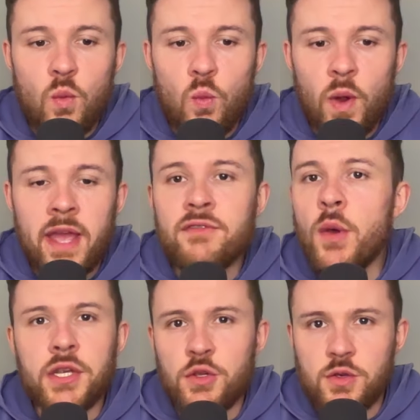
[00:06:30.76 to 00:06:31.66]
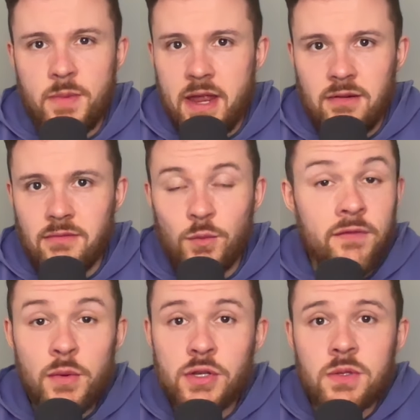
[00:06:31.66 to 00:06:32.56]
we have no issues with Ben. We have
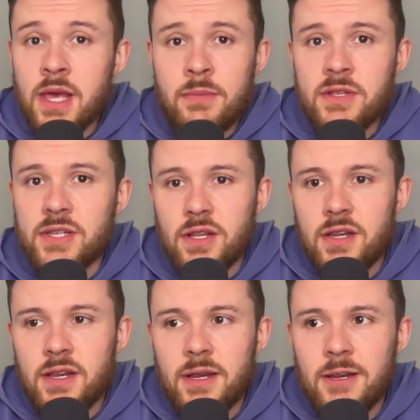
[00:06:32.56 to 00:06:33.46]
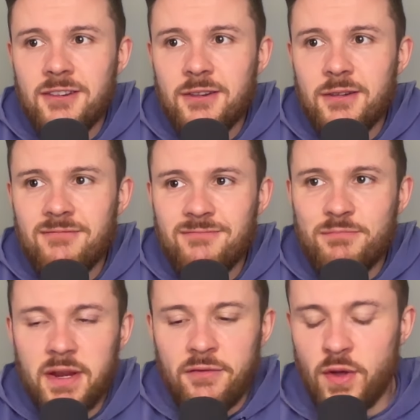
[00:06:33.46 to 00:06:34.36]
no issues with Emerson.
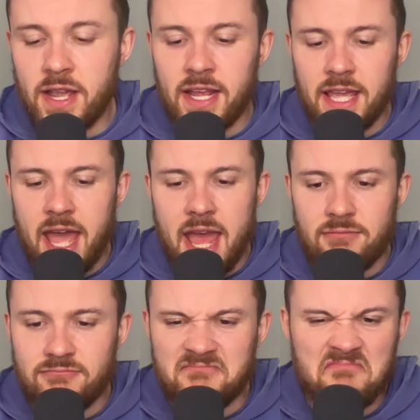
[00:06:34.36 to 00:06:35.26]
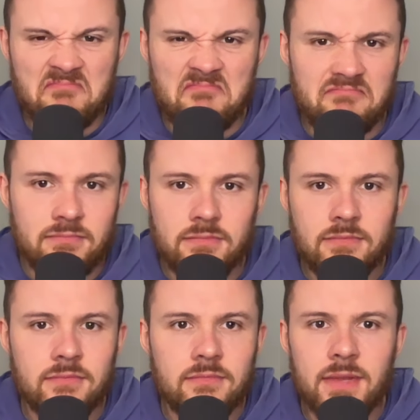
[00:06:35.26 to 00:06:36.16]
But if we're gonna get
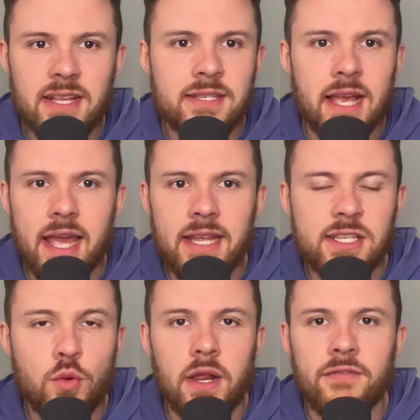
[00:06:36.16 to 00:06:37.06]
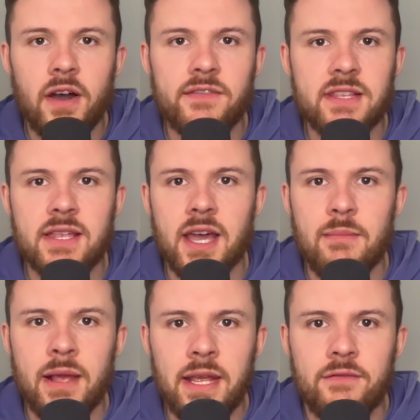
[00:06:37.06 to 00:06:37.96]
let's say 25 to 30
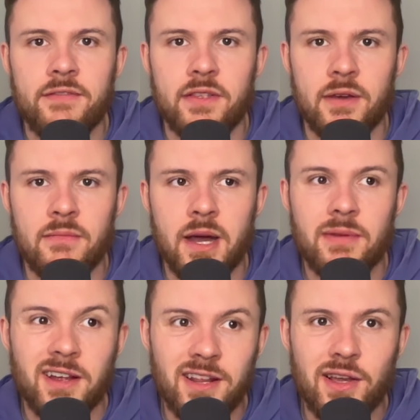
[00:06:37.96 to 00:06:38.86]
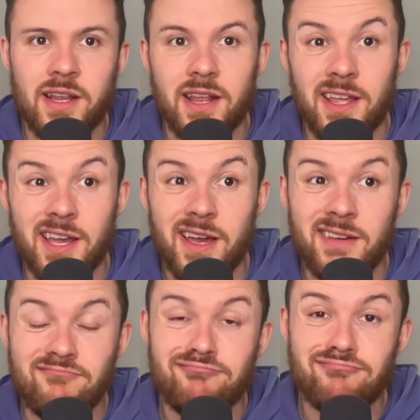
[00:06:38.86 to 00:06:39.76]
million for them, I'm kind of looking at it and
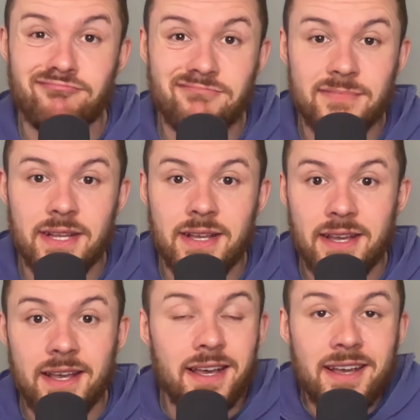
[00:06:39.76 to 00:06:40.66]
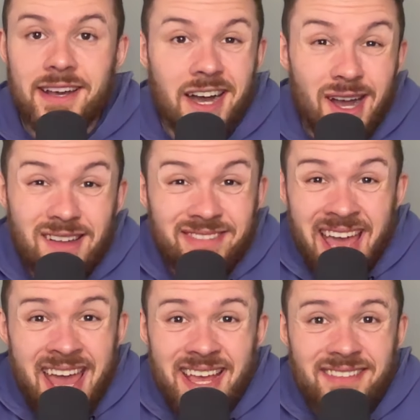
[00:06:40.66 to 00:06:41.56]
going, uh,
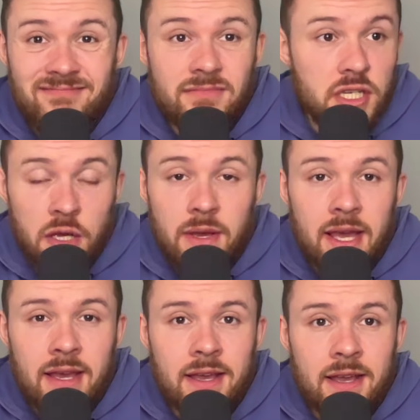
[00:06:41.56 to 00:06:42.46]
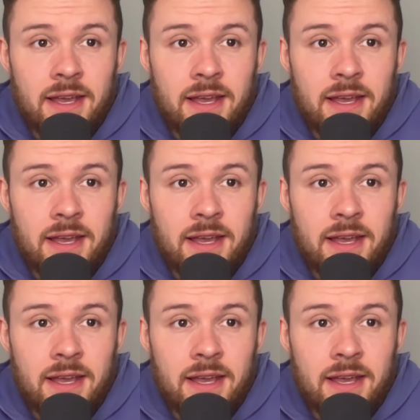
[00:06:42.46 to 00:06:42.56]
yeah, do it